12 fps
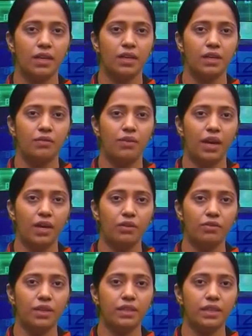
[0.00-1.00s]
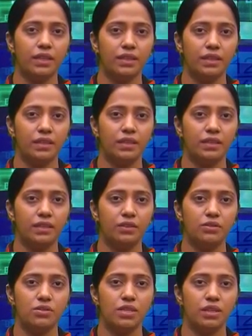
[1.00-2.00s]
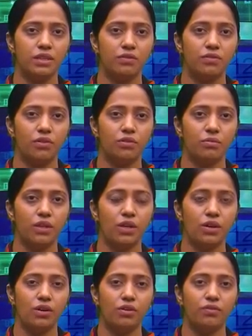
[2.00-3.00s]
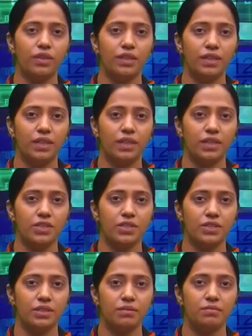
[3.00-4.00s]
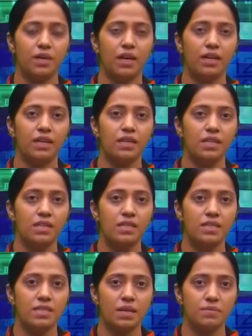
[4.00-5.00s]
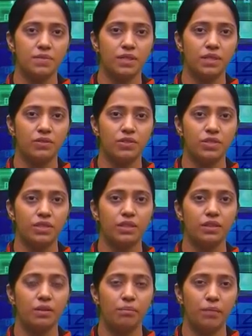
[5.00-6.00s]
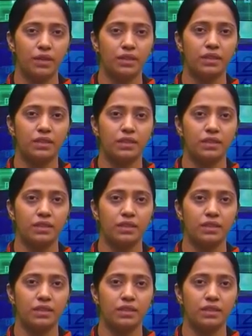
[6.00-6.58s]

evaluate integral using the formula of integration by substitution method.